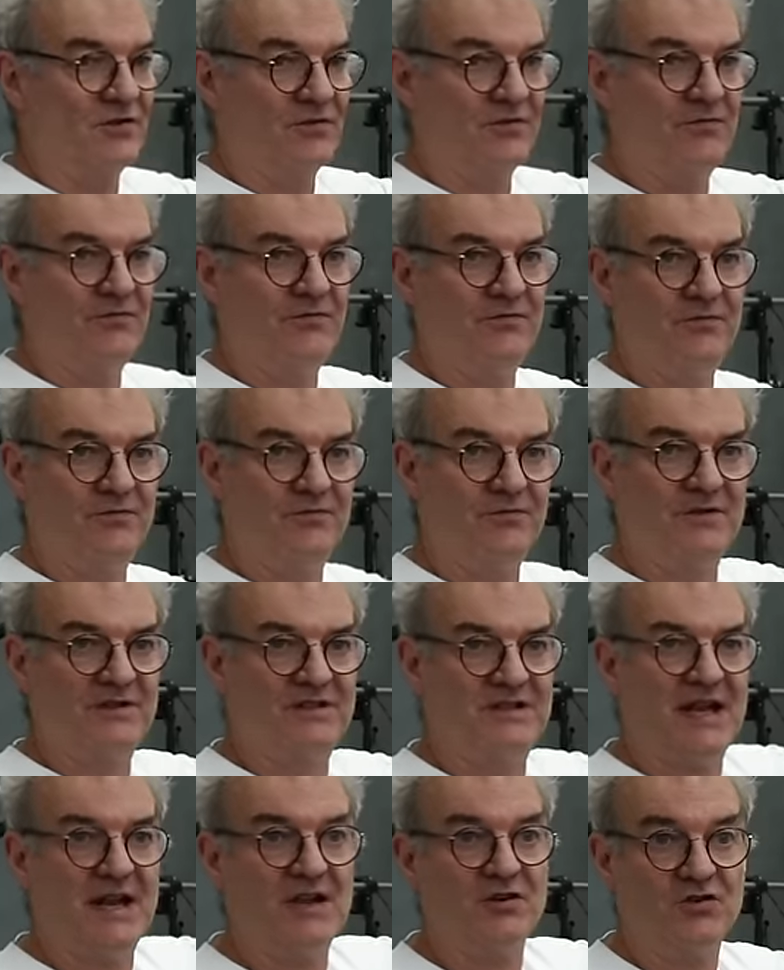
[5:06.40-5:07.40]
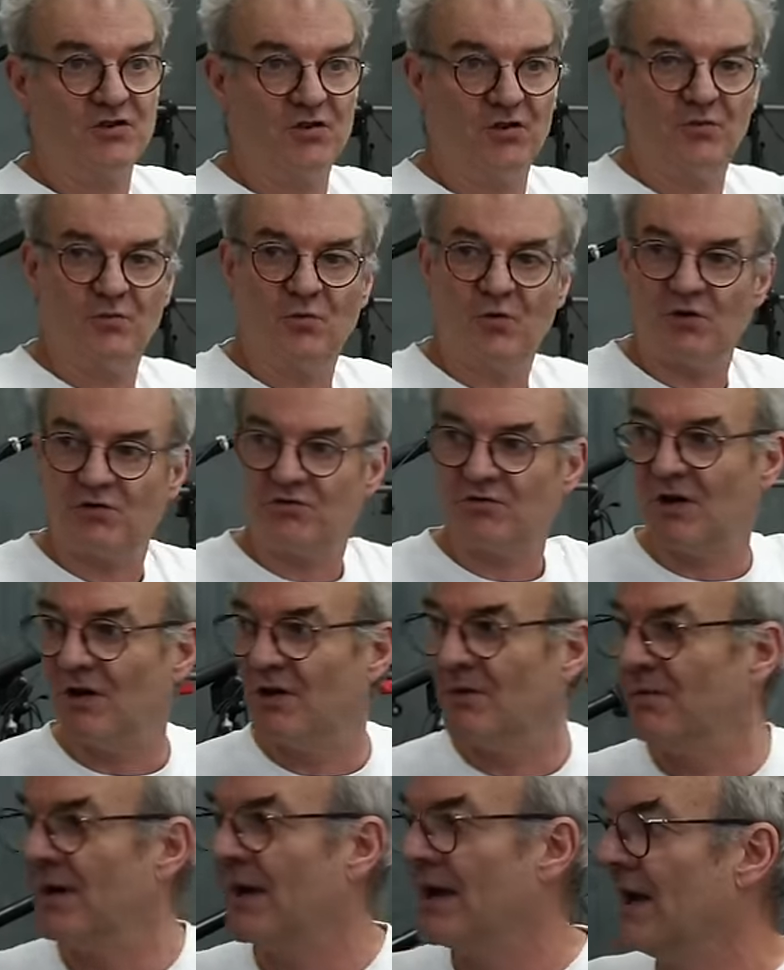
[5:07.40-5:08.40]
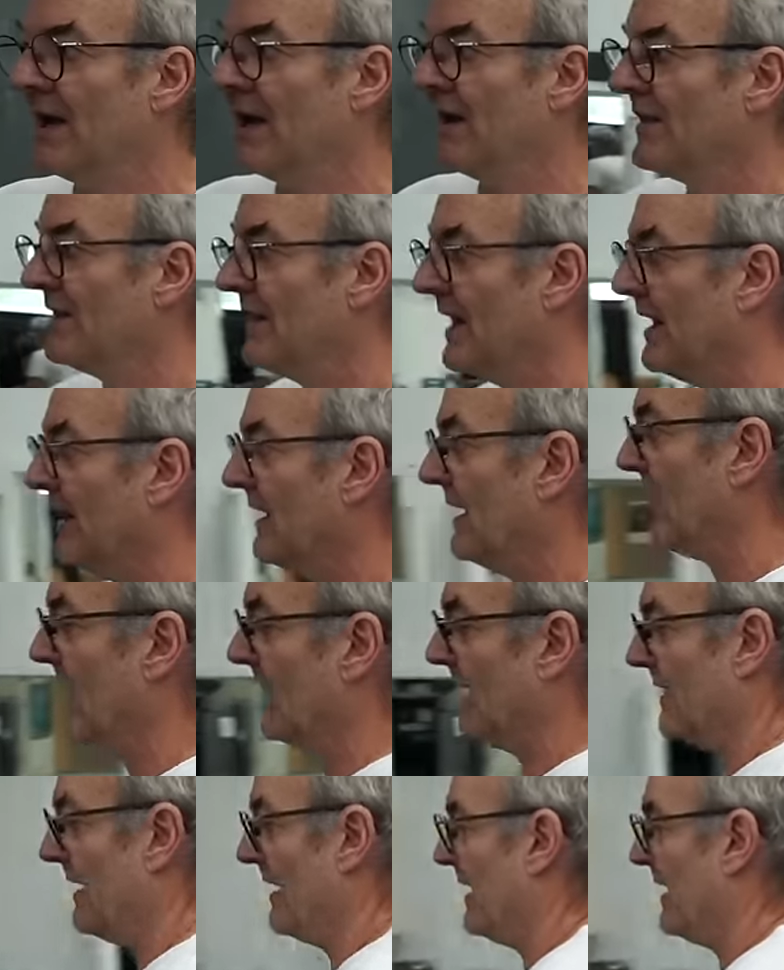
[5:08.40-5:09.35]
of test shoot wardrobe. Then in